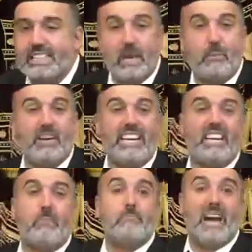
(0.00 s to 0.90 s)
They're putting
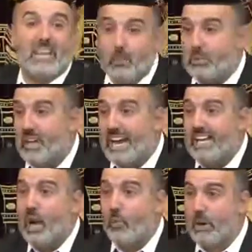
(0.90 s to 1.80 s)
in a metal
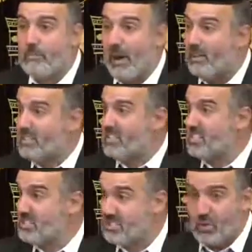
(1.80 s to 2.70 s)
plate with bolts
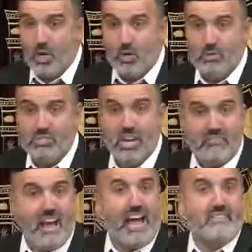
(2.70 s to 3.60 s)
and screws.
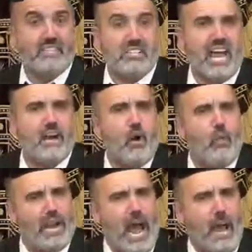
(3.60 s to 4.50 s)
For heaven's sake,
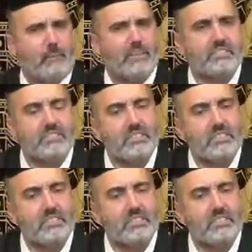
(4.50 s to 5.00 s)
what happened?